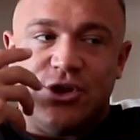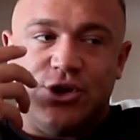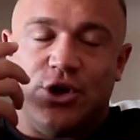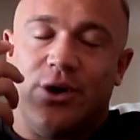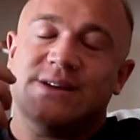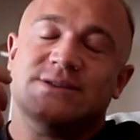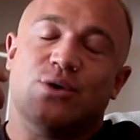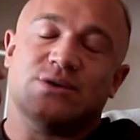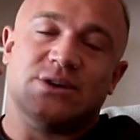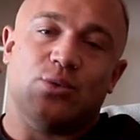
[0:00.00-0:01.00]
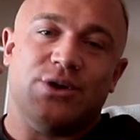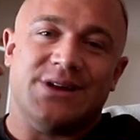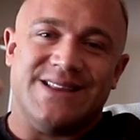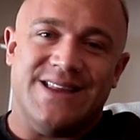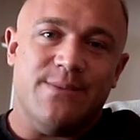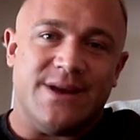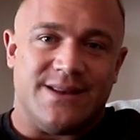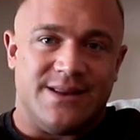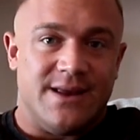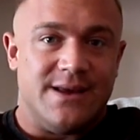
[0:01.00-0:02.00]
You're going to also want to
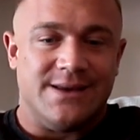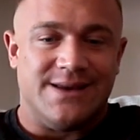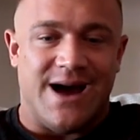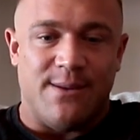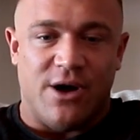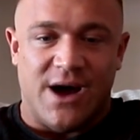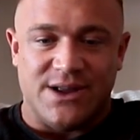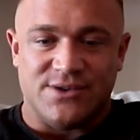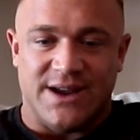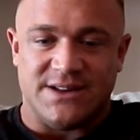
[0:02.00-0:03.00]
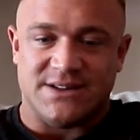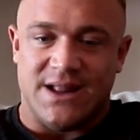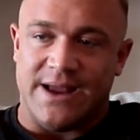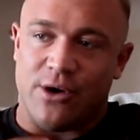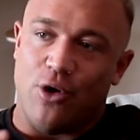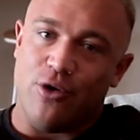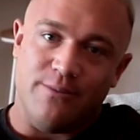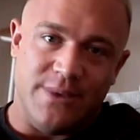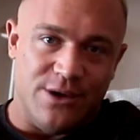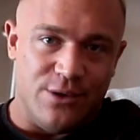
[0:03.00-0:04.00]
limit carbohydrates like
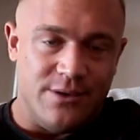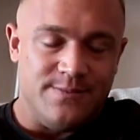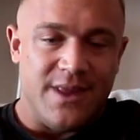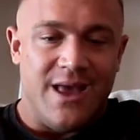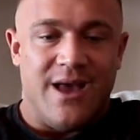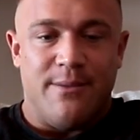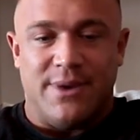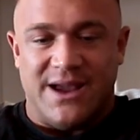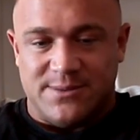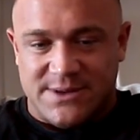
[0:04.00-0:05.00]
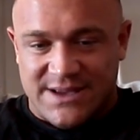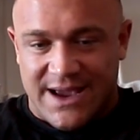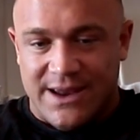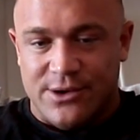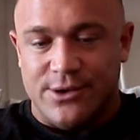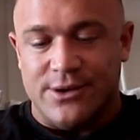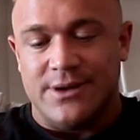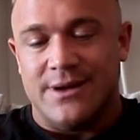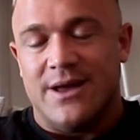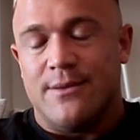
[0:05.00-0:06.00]
oatmeal, baked
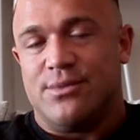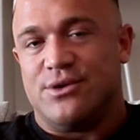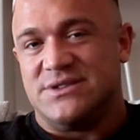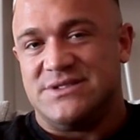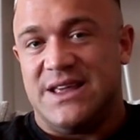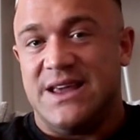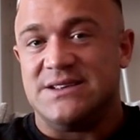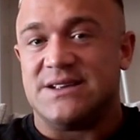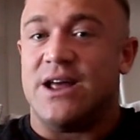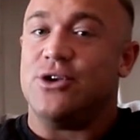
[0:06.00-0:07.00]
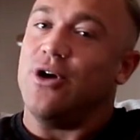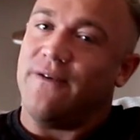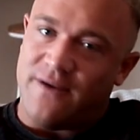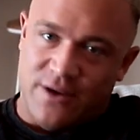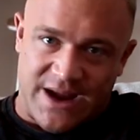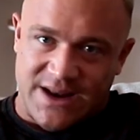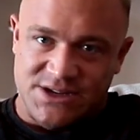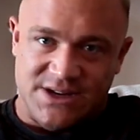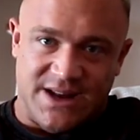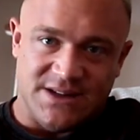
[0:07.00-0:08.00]
potato, because these are not very
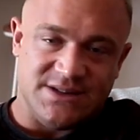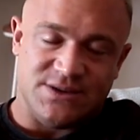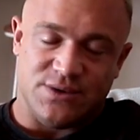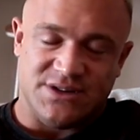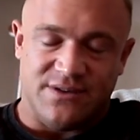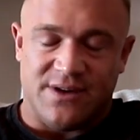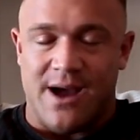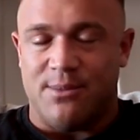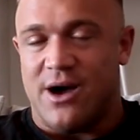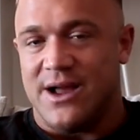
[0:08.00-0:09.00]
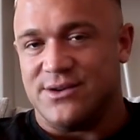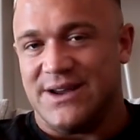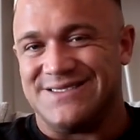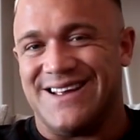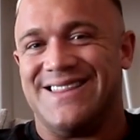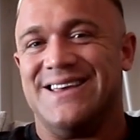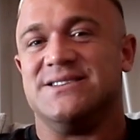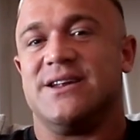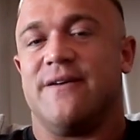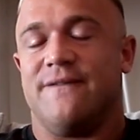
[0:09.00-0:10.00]
energy dense sources of carbohydrates, and these
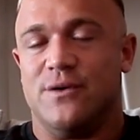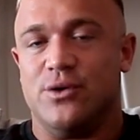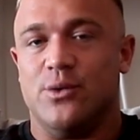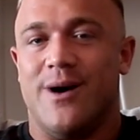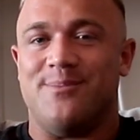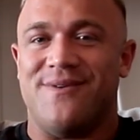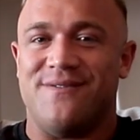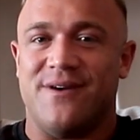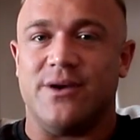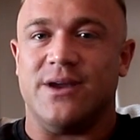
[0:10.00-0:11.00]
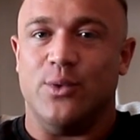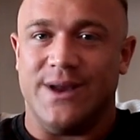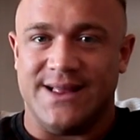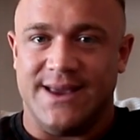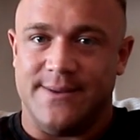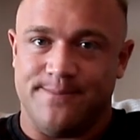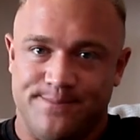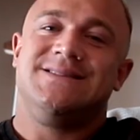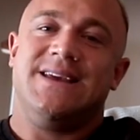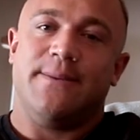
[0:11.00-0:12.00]
are going to fill you up very quickly.
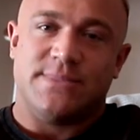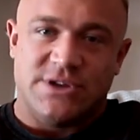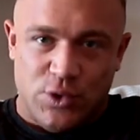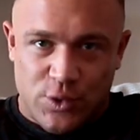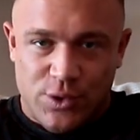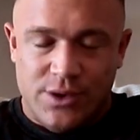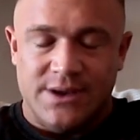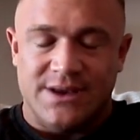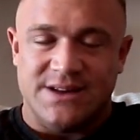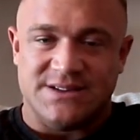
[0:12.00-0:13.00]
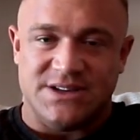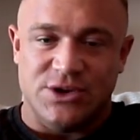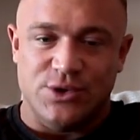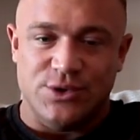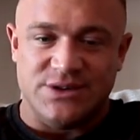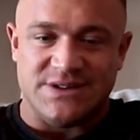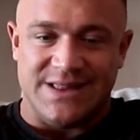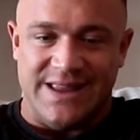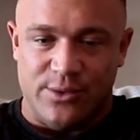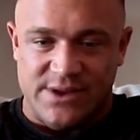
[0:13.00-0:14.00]
Tip 2 is to use
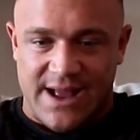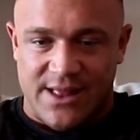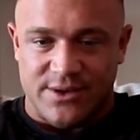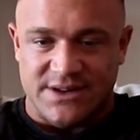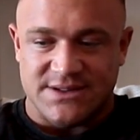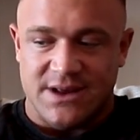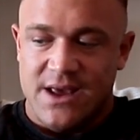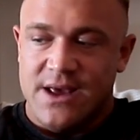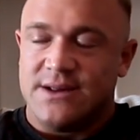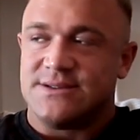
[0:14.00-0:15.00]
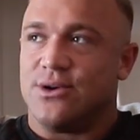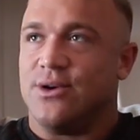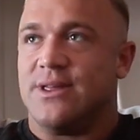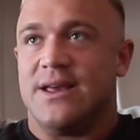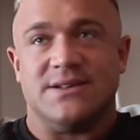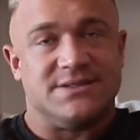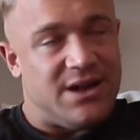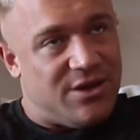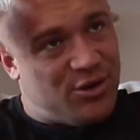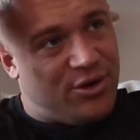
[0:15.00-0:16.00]
liquid calories. So there's
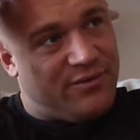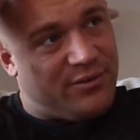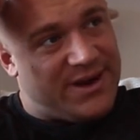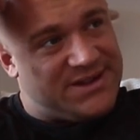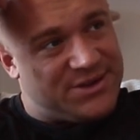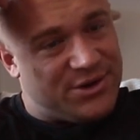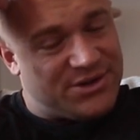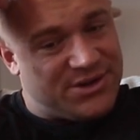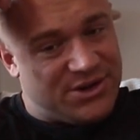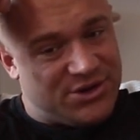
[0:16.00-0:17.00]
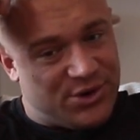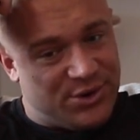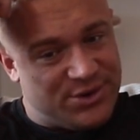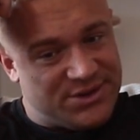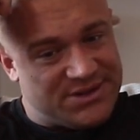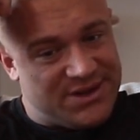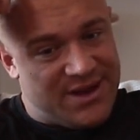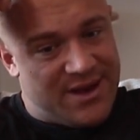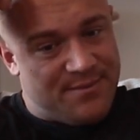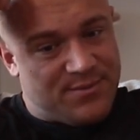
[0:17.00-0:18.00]
a lot of research that shows
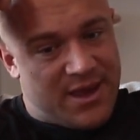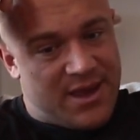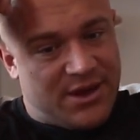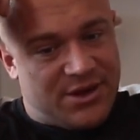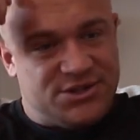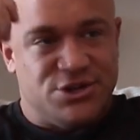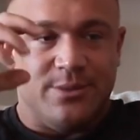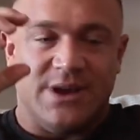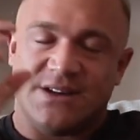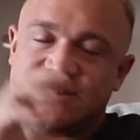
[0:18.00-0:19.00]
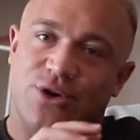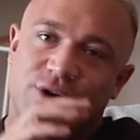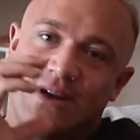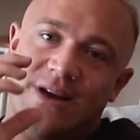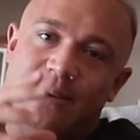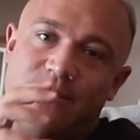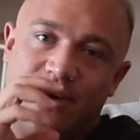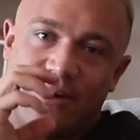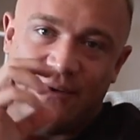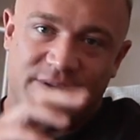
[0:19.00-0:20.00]
consuming a certain number
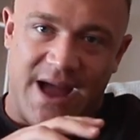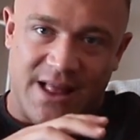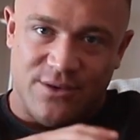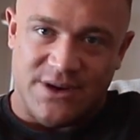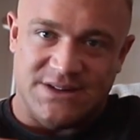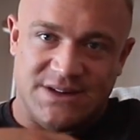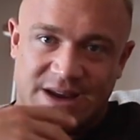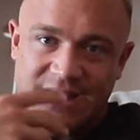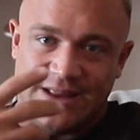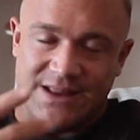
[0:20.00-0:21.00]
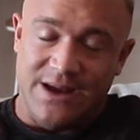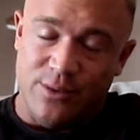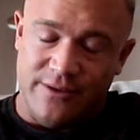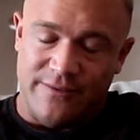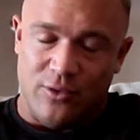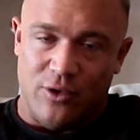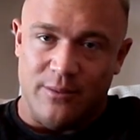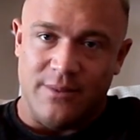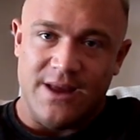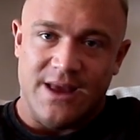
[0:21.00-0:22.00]
of calories in liquid
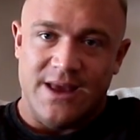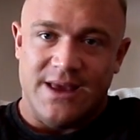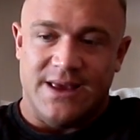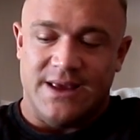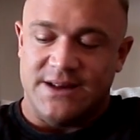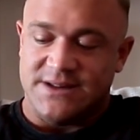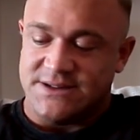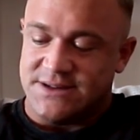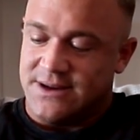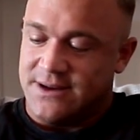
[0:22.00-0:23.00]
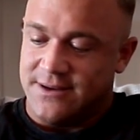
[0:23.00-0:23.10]
form is,